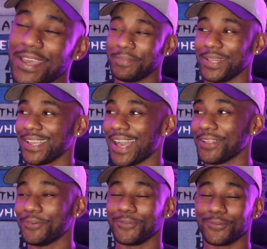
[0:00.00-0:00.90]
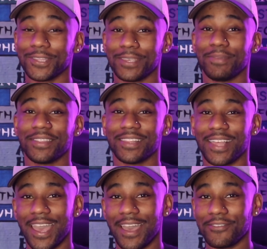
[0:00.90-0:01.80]
But like, I don't really mean to
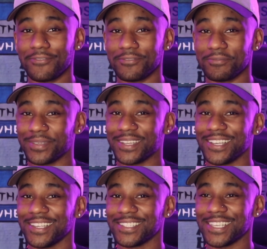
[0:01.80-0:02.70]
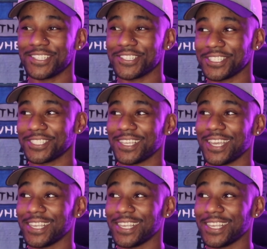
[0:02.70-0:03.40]
laugh because it's just